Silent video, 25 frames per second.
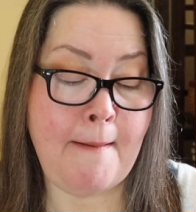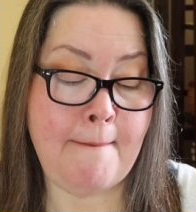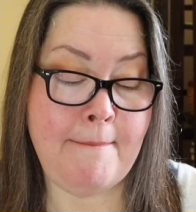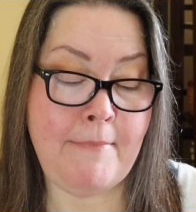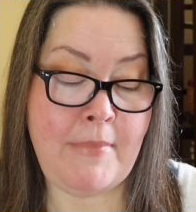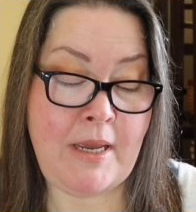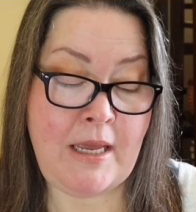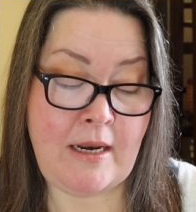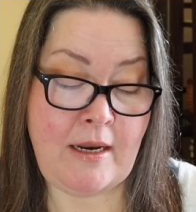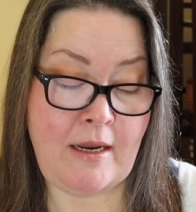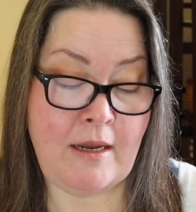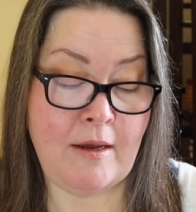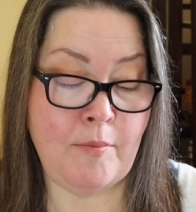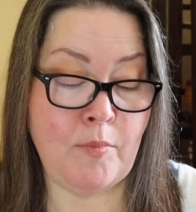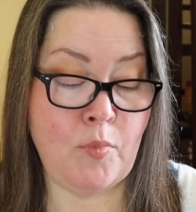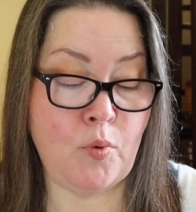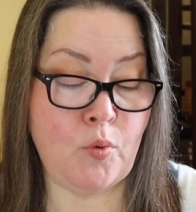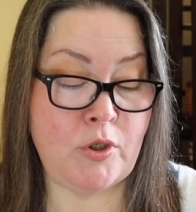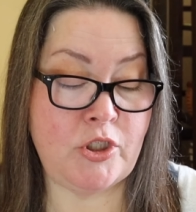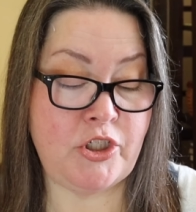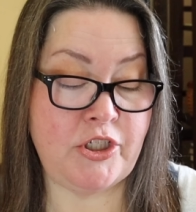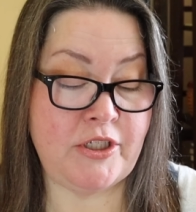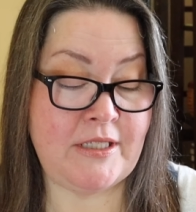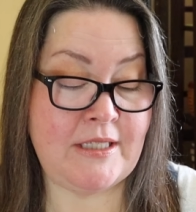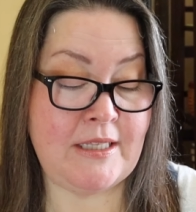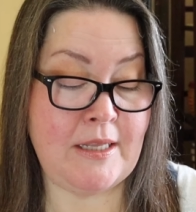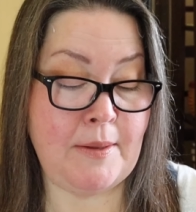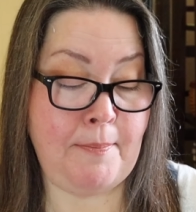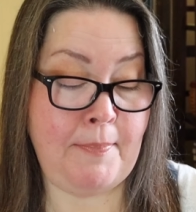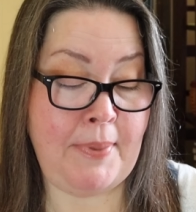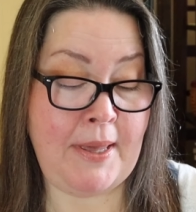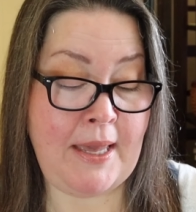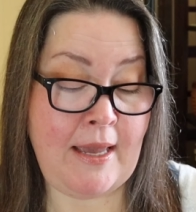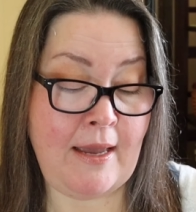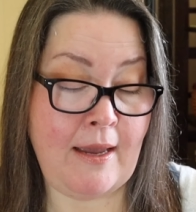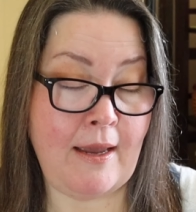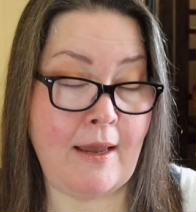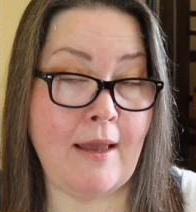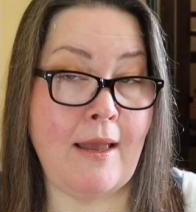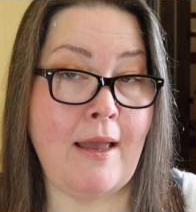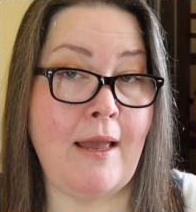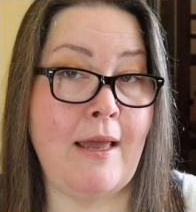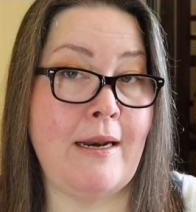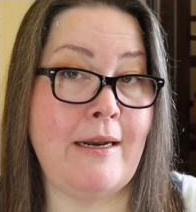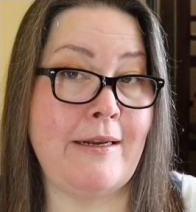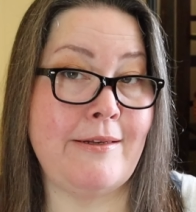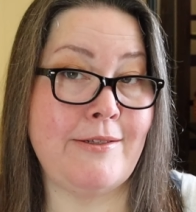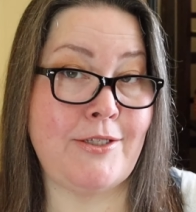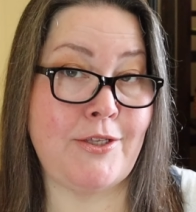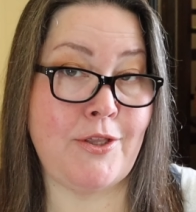medium, which is the pink,
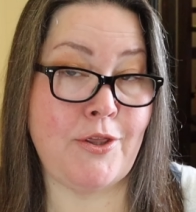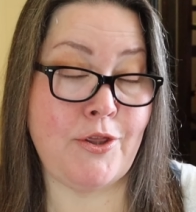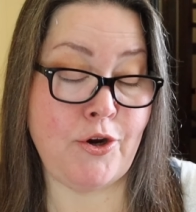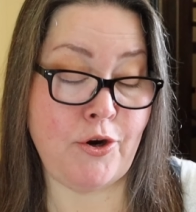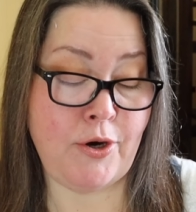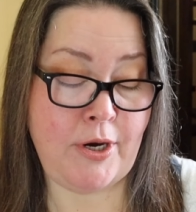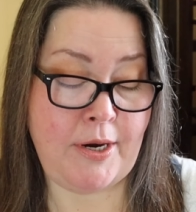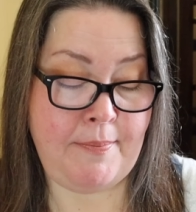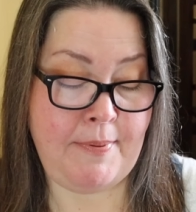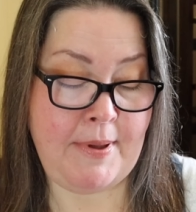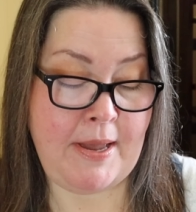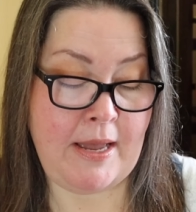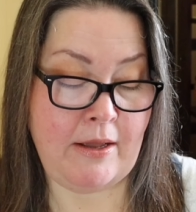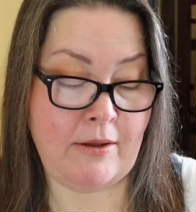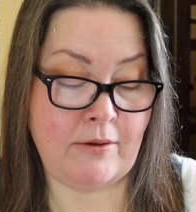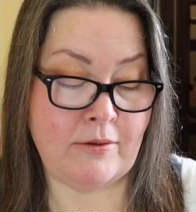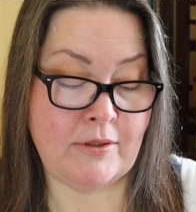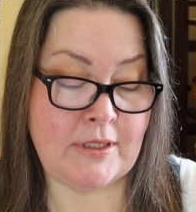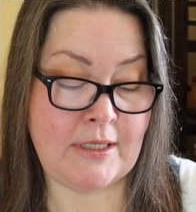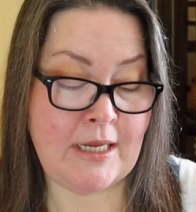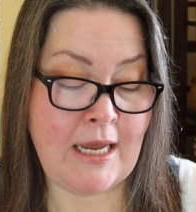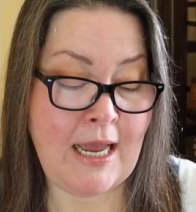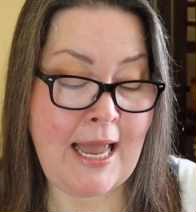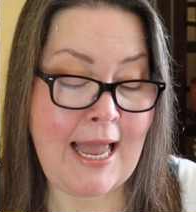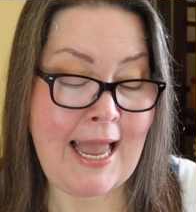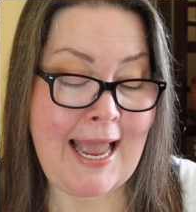and it's thirty pounds,